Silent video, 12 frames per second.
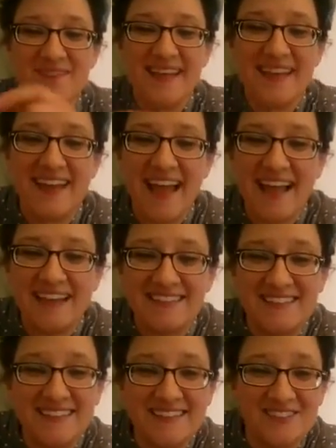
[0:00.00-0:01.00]
And it has a
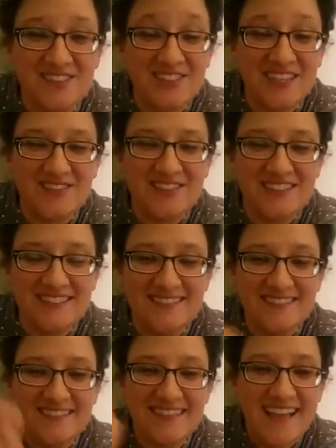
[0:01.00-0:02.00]
little shovel.
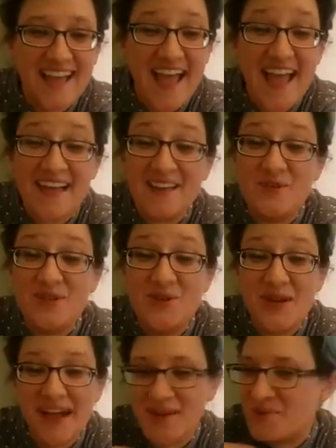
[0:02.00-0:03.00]
And when
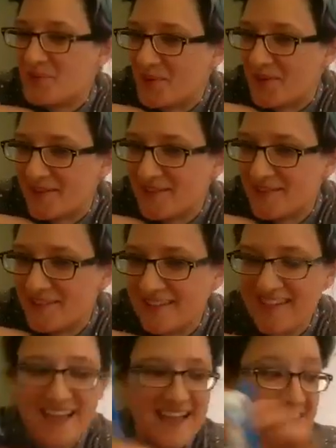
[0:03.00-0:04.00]
you add water,
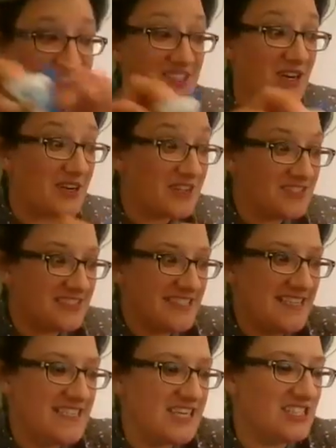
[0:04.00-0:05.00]
it turns
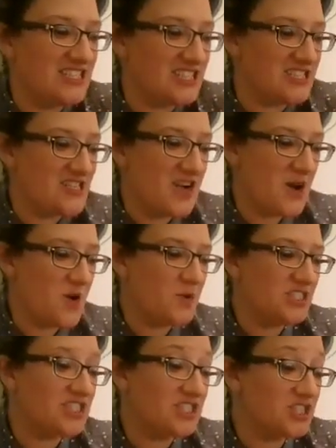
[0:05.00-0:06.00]
into snow,
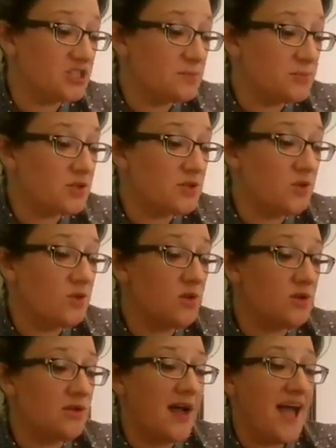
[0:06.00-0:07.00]
which is super
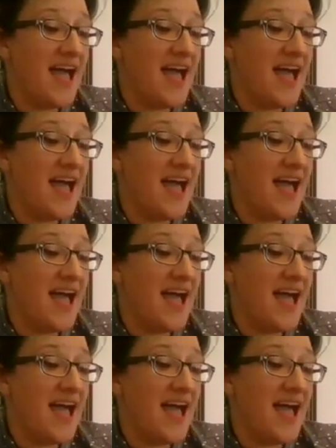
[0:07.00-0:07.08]
cool.